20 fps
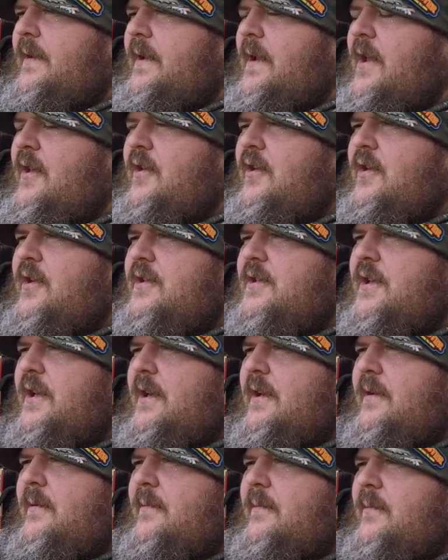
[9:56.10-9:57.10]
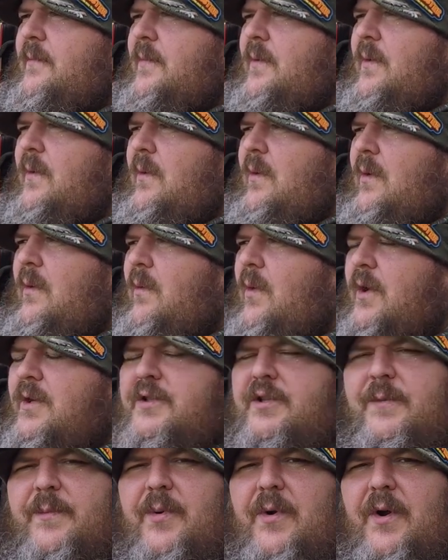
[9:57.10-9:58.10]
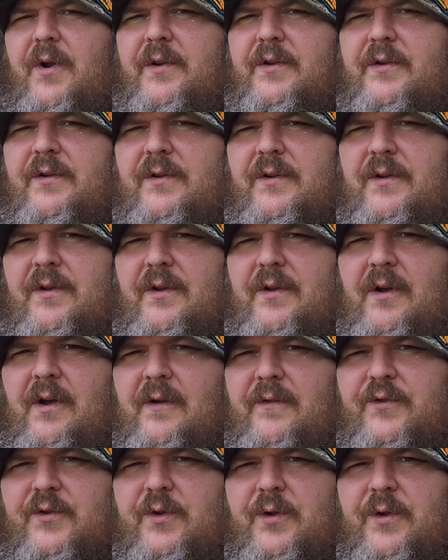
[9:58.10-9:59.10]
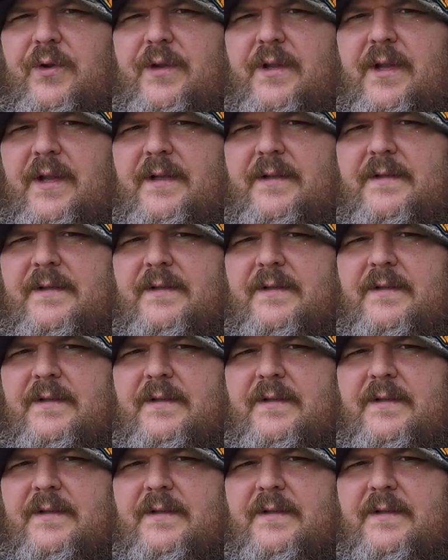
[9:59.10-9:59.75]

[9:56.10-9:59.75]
And you just think, what's the point of doing that?